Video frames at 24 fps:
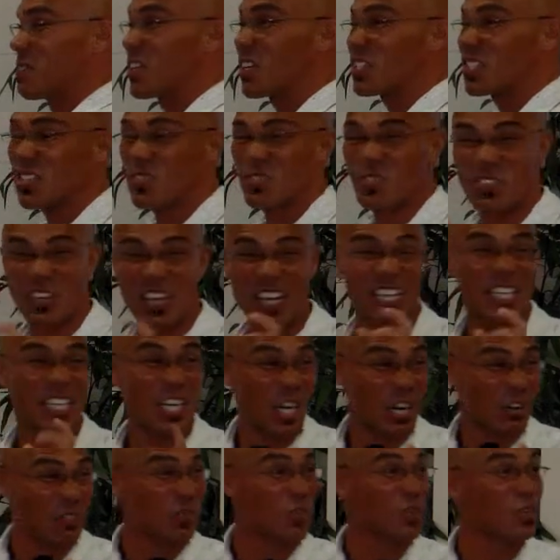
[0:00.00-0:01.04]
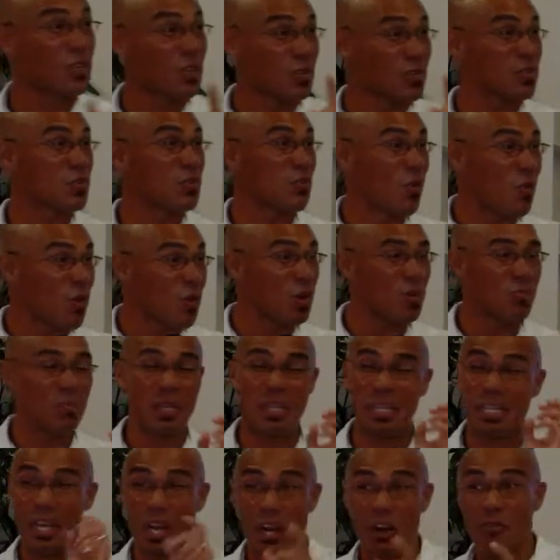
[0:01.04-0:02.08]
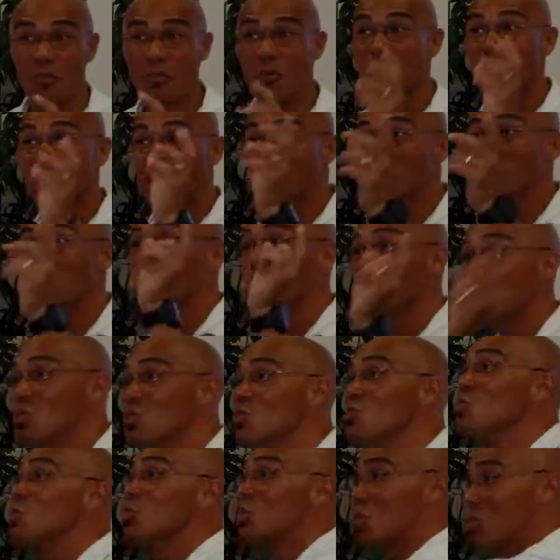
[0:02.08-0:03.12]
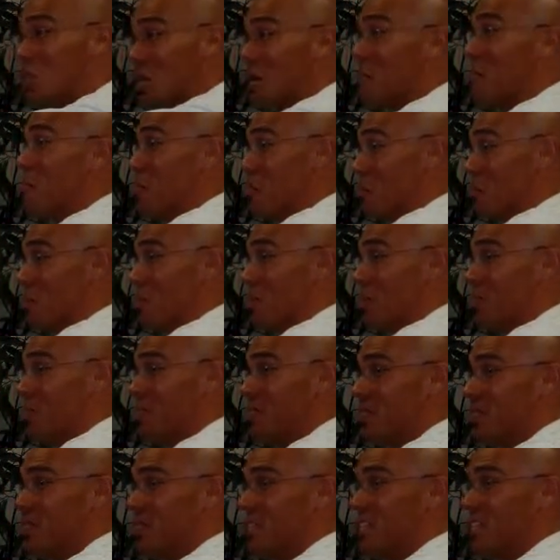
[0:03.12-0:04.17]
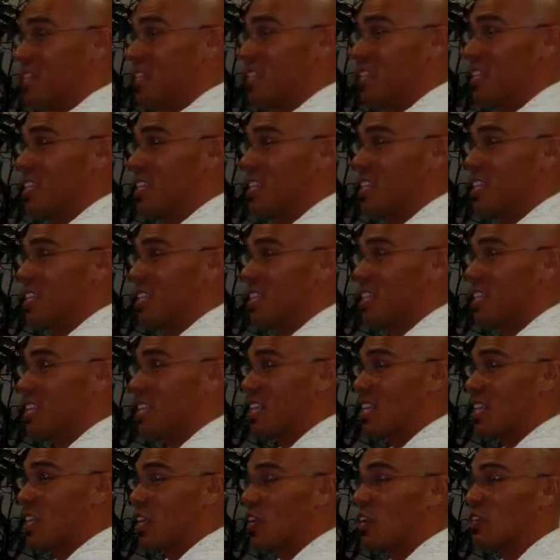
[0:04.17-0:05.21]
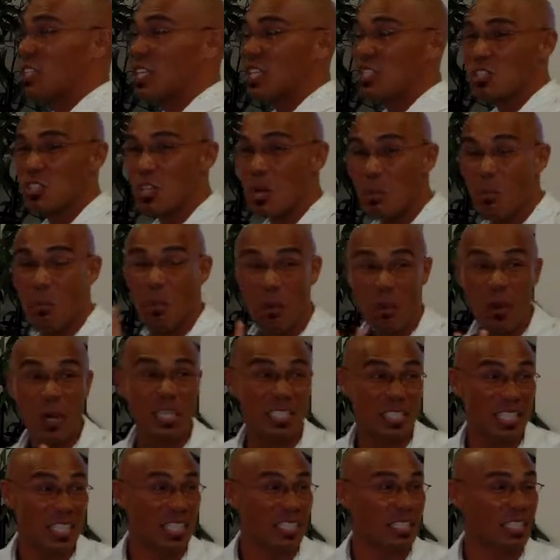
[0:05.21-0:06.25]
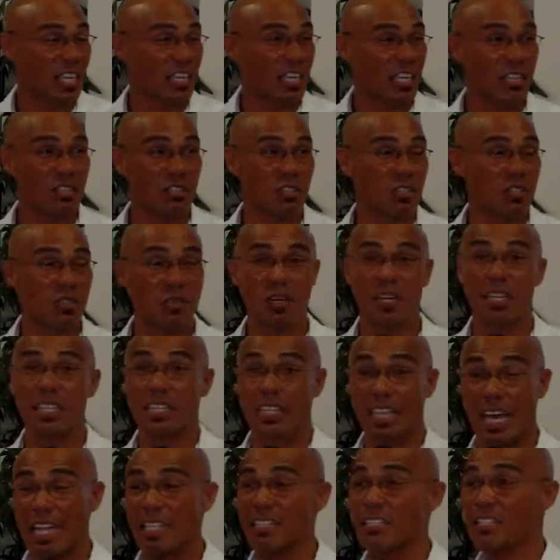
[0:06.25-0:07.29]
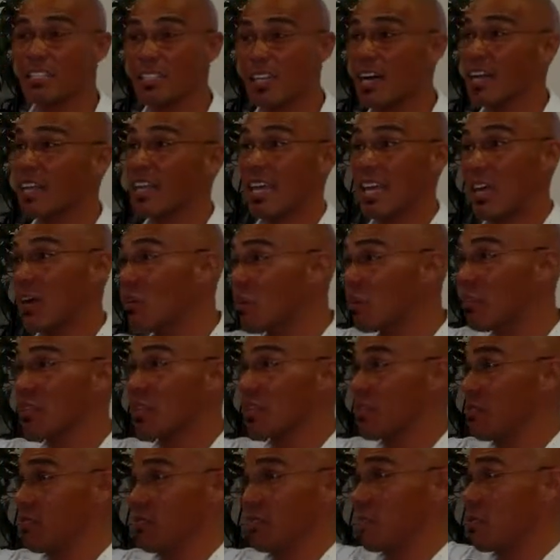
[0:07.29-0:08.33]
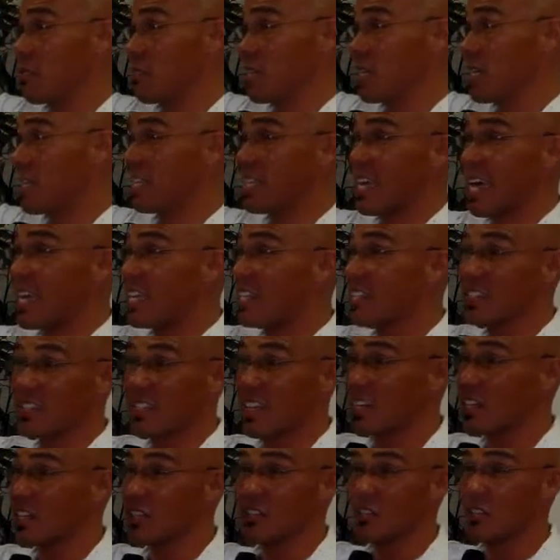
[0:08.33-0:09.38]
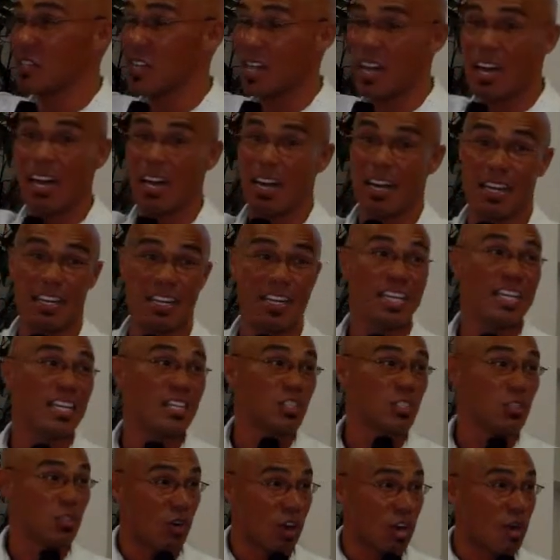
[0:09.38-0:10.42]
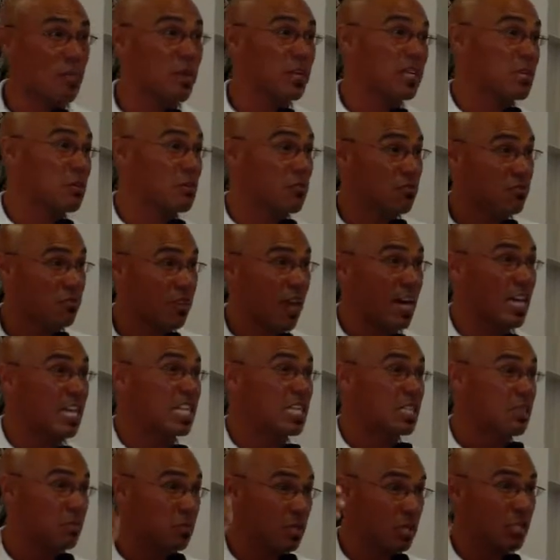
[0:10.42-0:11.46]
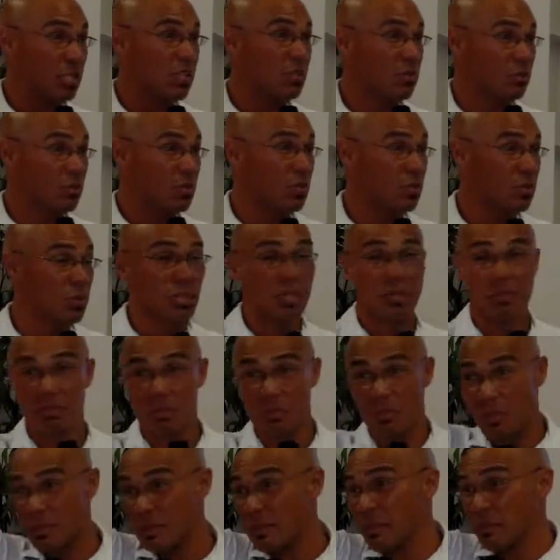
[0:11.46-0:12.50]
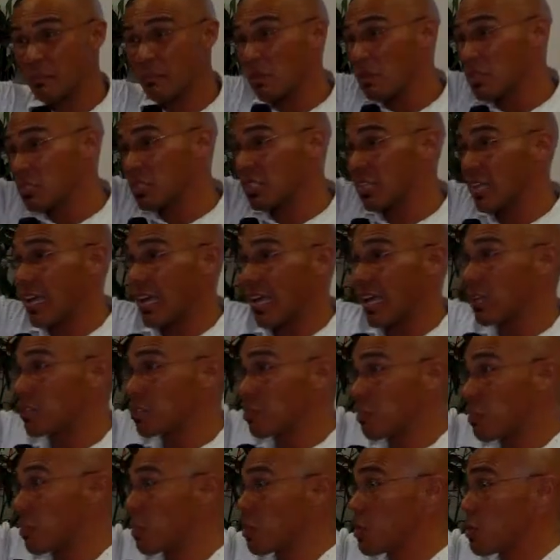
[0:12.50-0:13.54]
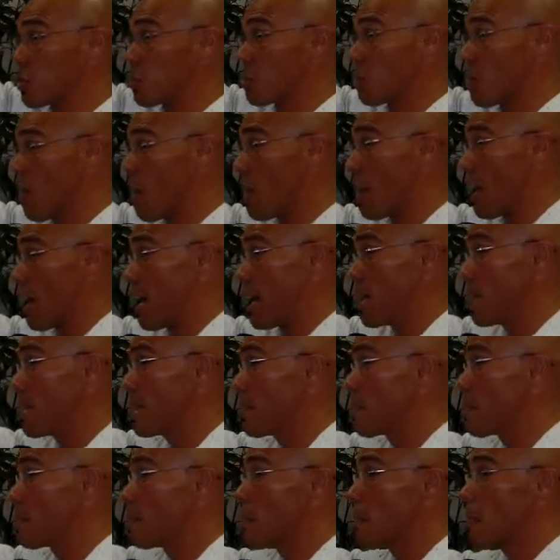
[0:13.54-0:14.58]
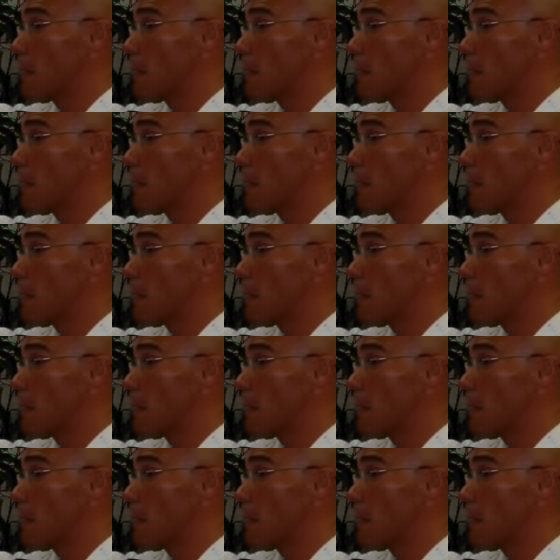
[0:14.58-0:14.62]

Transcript: Because if you're not careful, you're even warned, be careful lest you stumble. Because at some point, it is like, hey, you know what? That's not healthy for me. That is not of God. Drama keeps finding me through person X or person Y.